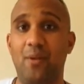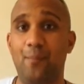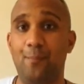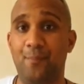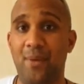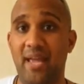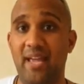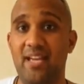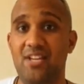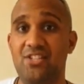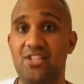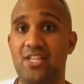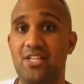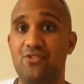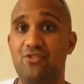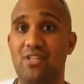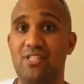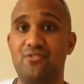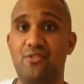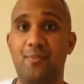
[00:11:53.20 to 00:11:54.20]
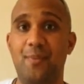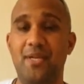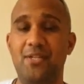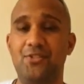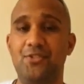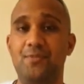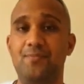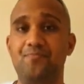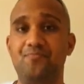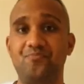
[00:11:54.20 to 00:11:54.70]
page Inner
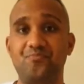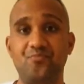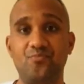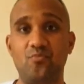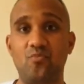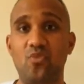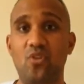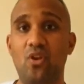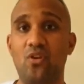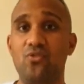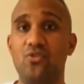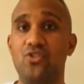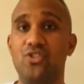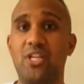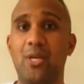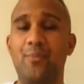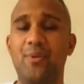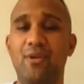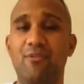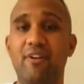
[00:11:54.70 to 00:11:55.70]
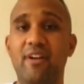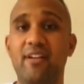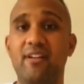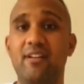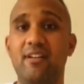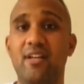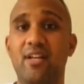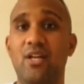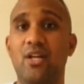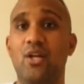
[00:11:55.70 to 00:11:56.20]
Transformation. Just give me a
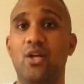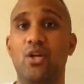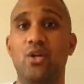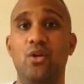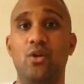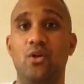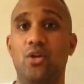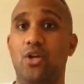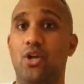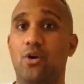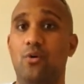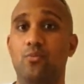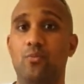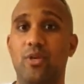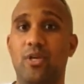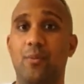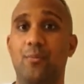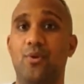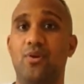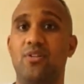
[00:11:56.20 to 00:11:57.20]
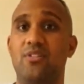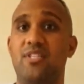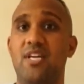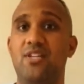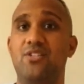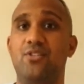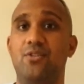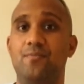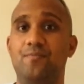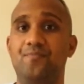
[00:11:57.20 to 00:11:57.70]
ring, we can book a
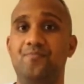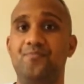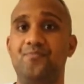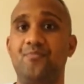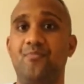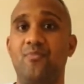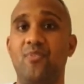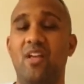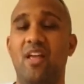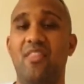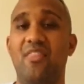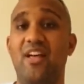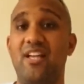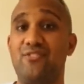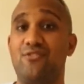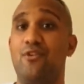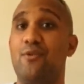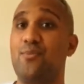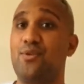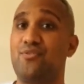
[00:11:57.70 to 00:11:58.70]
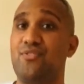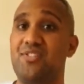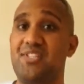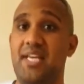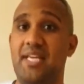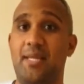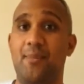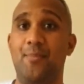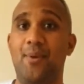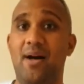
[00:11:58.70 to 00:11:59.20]
session. Thanks very much for
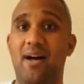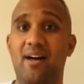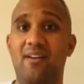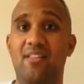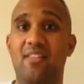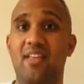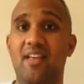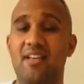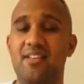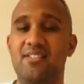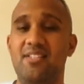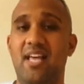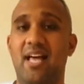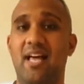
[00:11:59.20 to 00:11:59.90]
taking part in this,